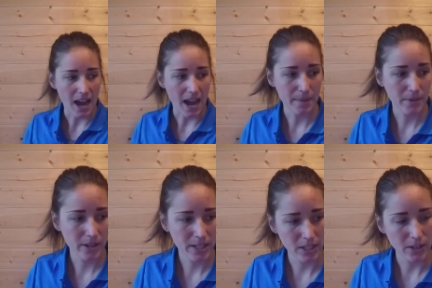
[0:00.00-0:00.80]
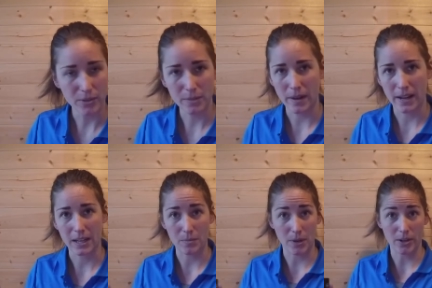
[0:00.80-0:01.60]
I'm going to use my
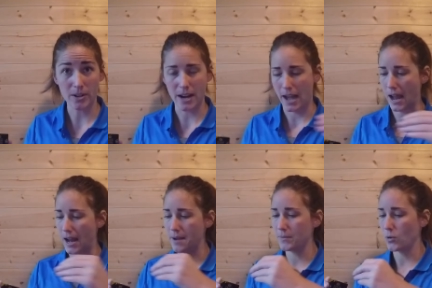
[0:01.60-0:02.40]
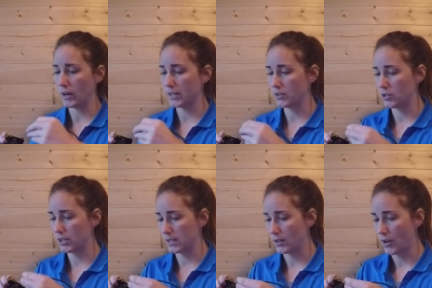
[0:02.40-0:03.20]
computer, and I am going to
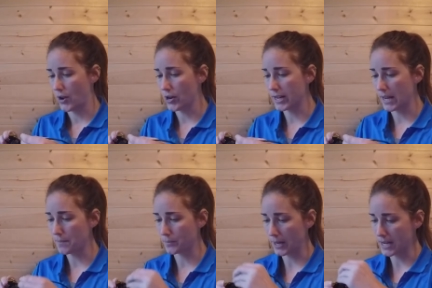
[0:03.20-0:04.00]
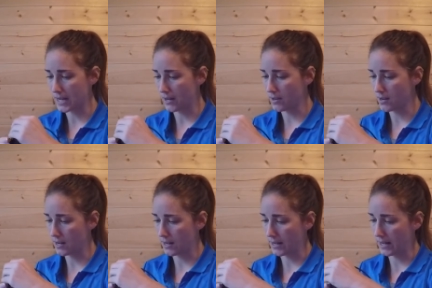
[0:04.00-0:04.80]
just hook it up right here
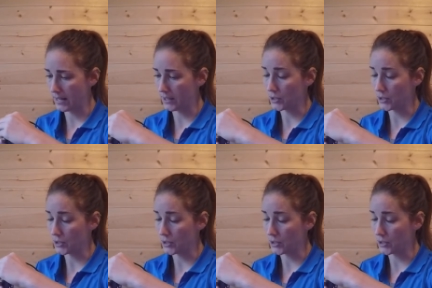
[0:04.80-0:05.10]
in the